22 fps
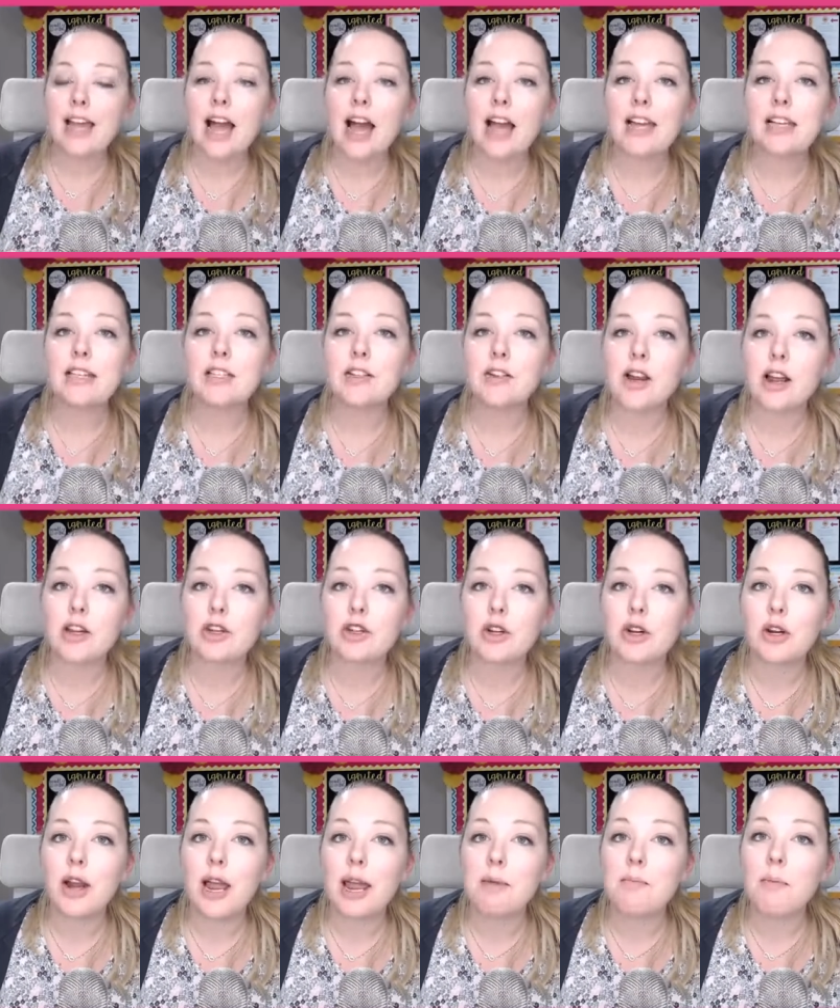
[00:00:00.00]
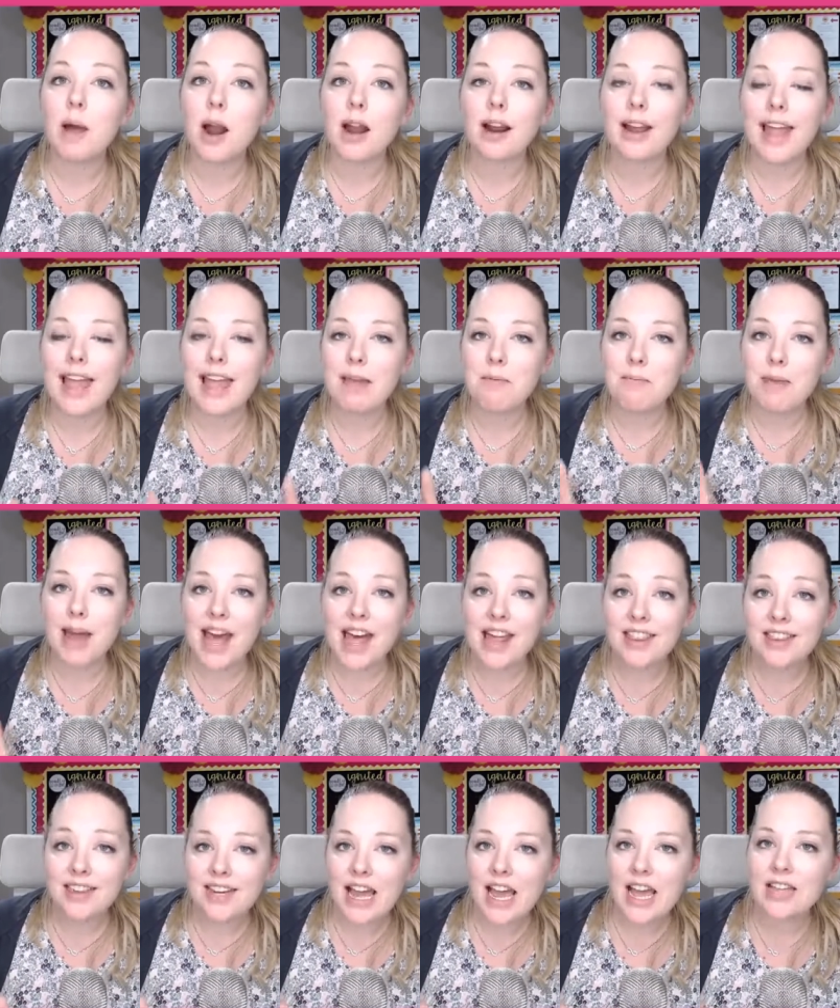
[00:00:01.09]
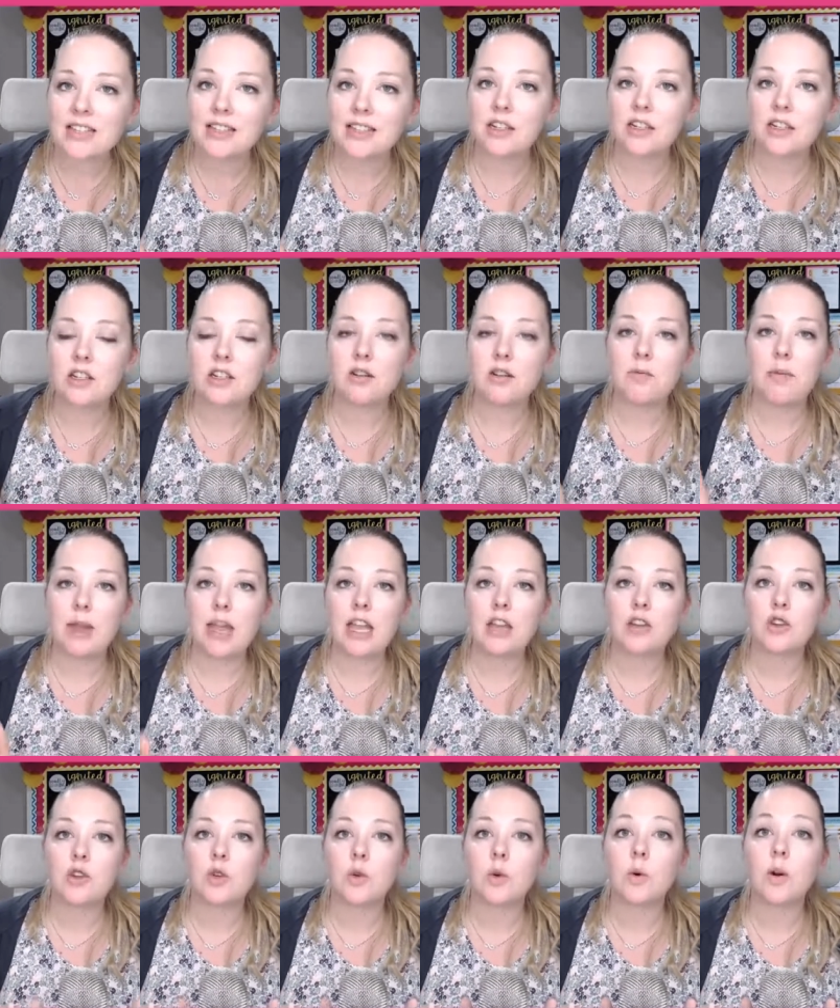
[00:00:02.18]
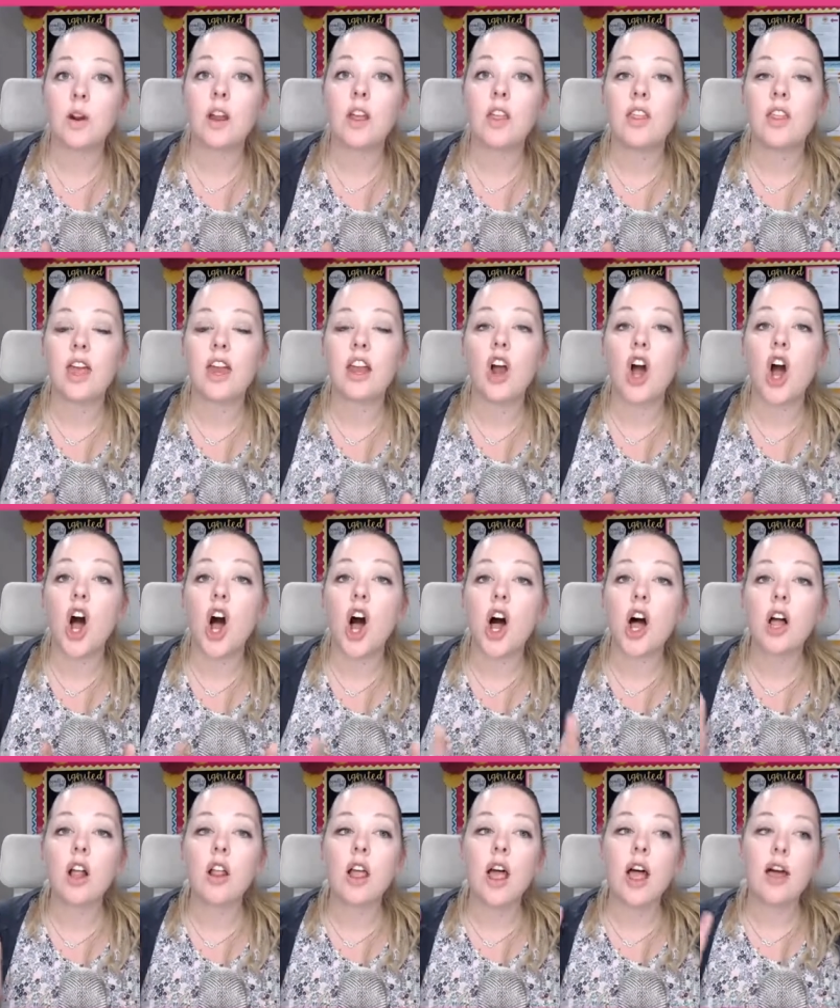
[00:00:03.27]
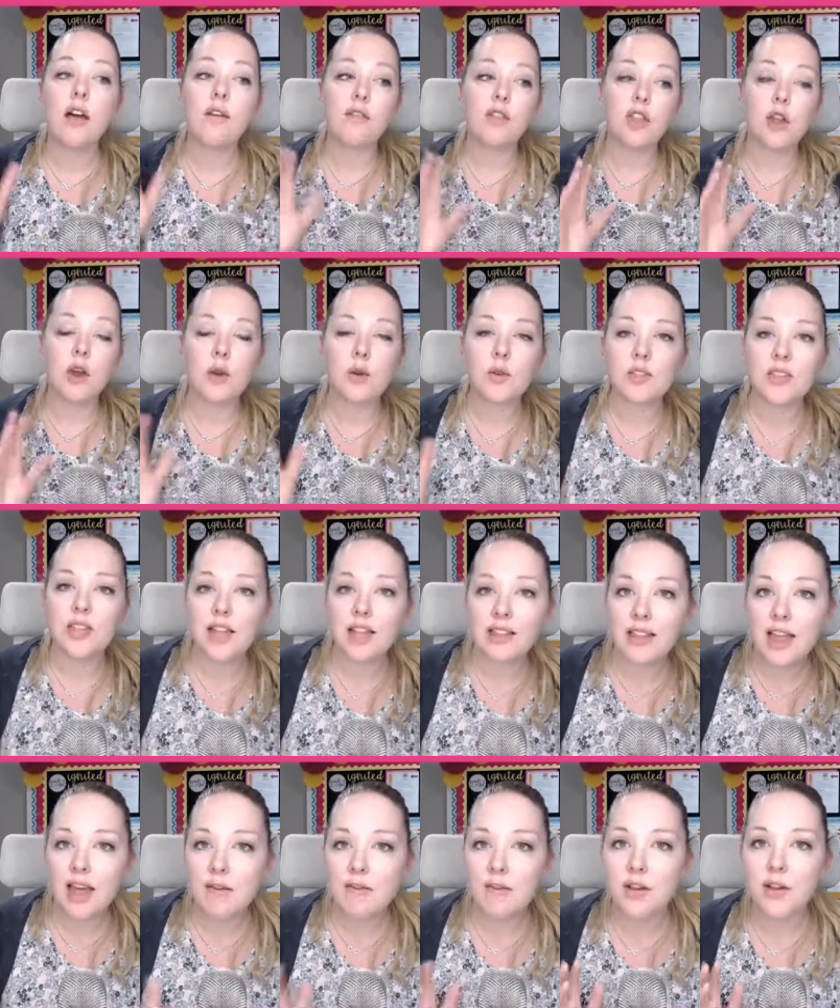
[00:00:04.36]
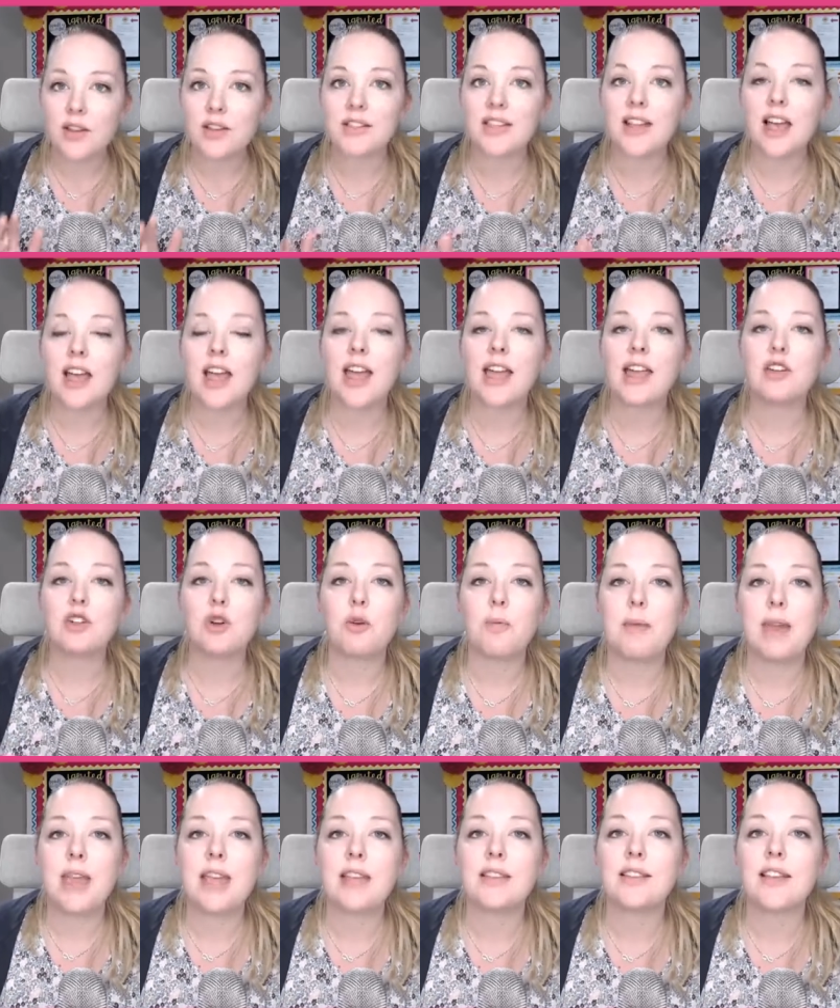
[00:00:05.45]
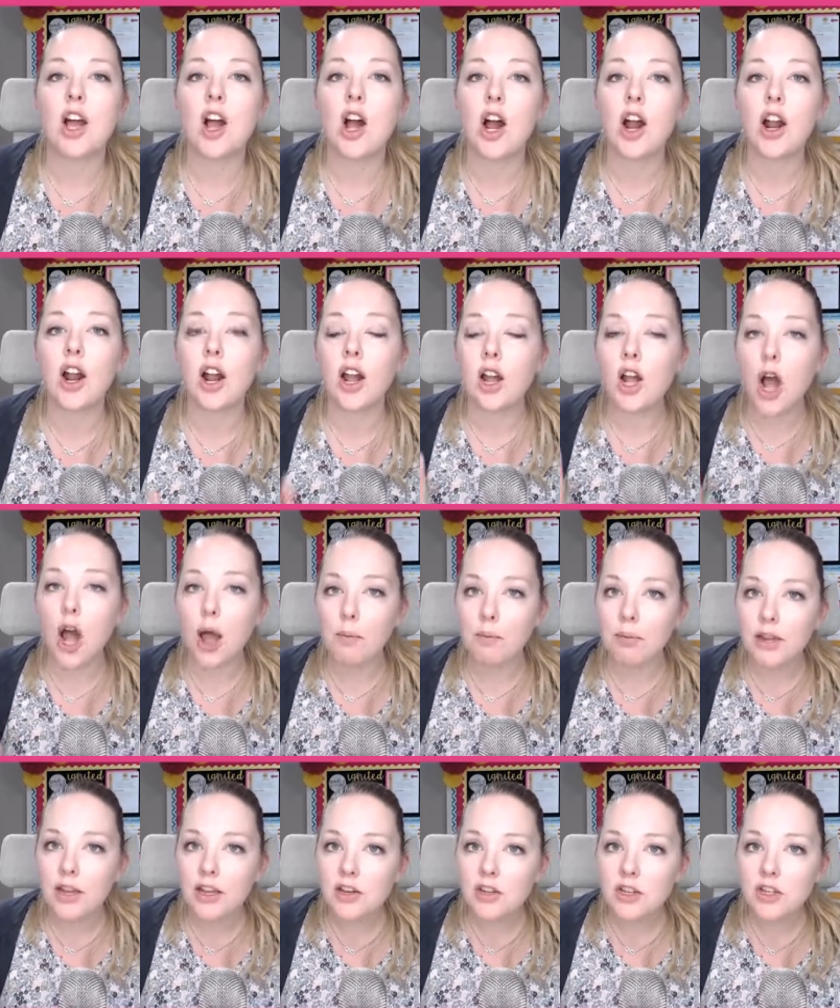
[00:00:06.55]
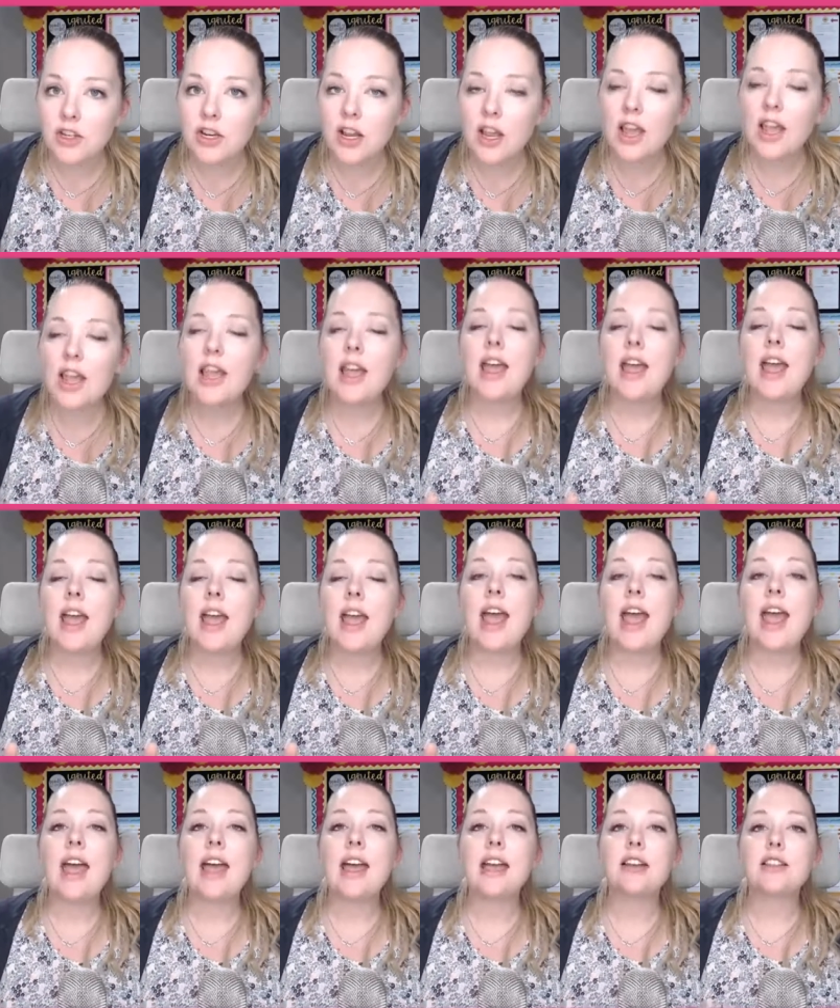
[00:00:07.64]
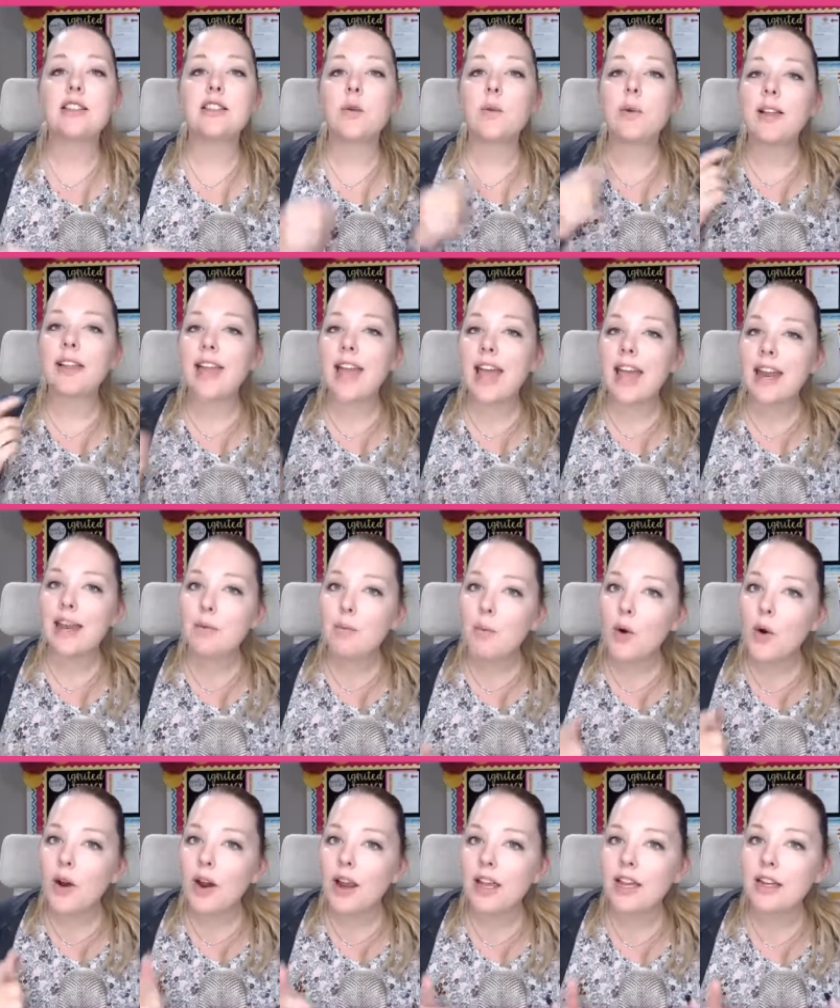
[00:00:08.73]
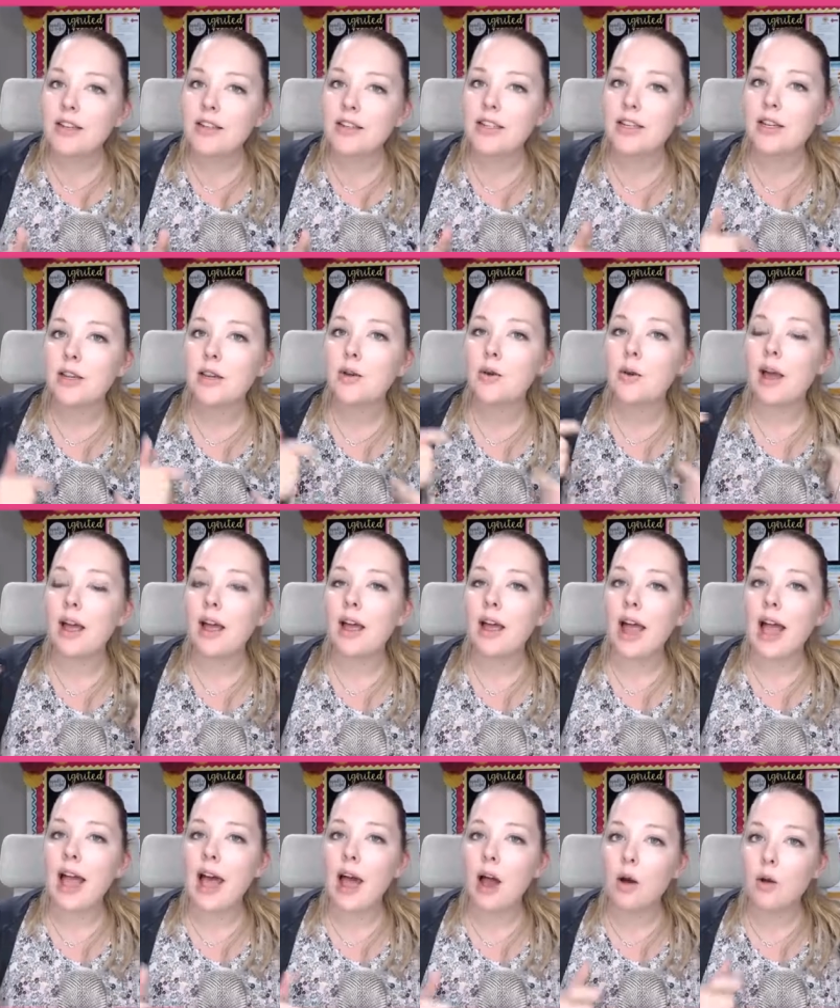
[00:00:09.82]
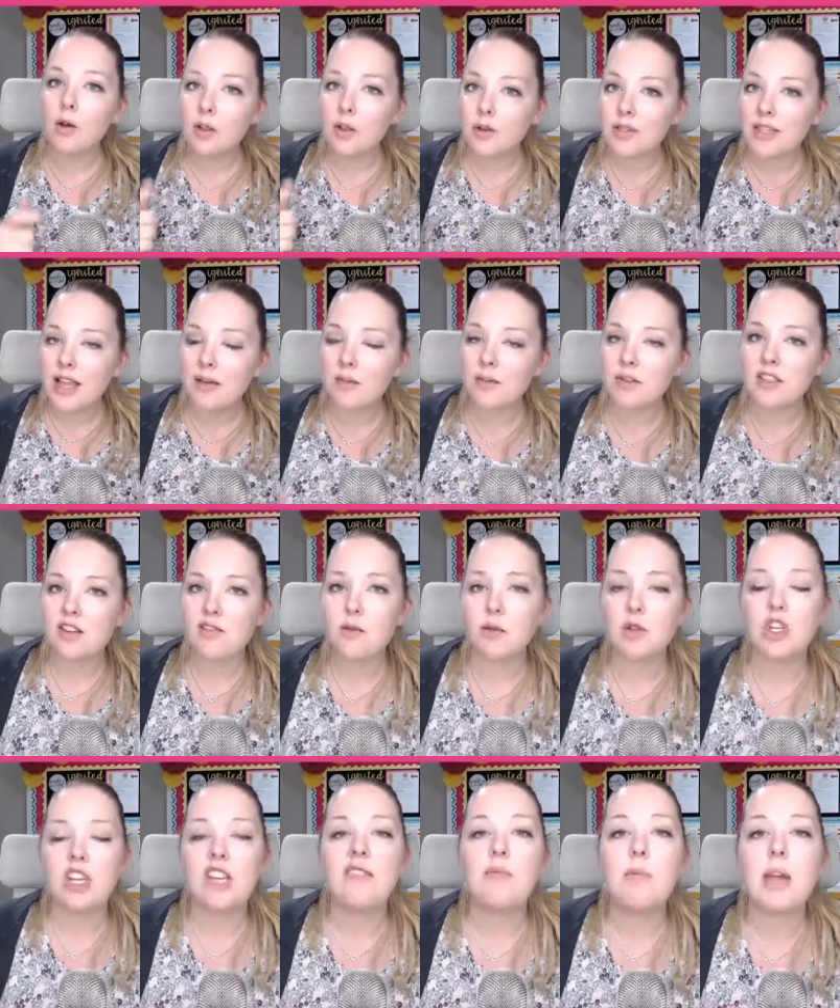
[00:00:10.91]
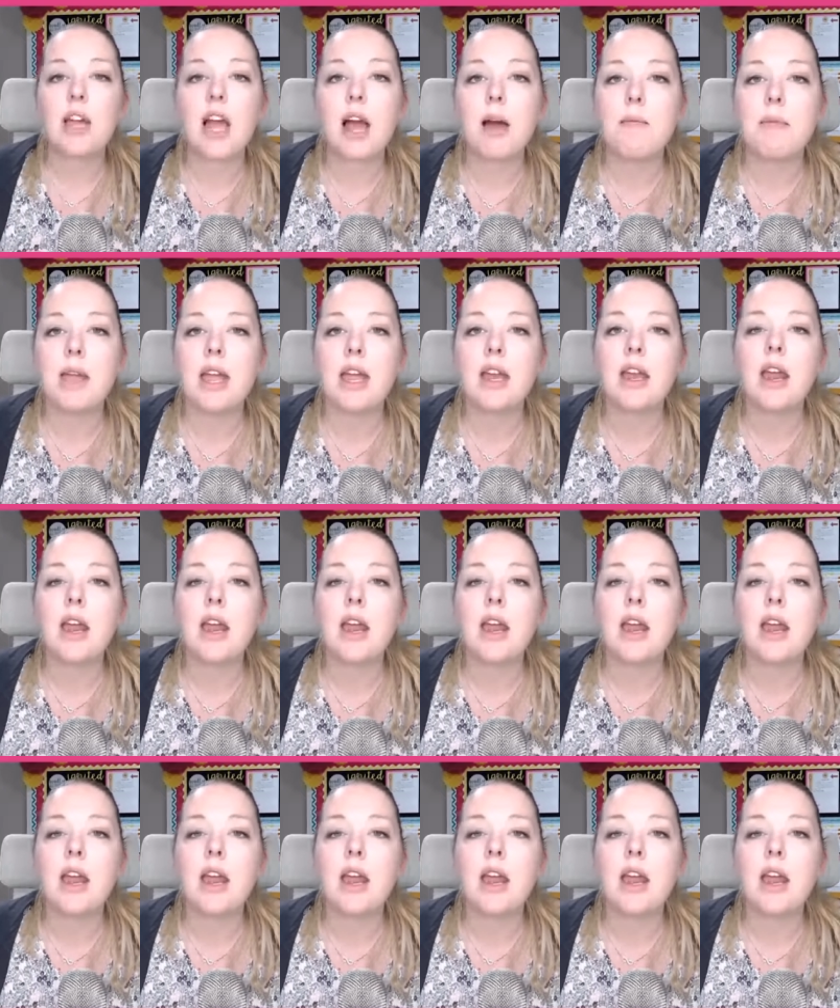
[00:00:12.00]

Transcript: I structure and mark a math test to make sure that all of those levels and domains are accomplished. And so we'll get more into how those levels of achievement come in,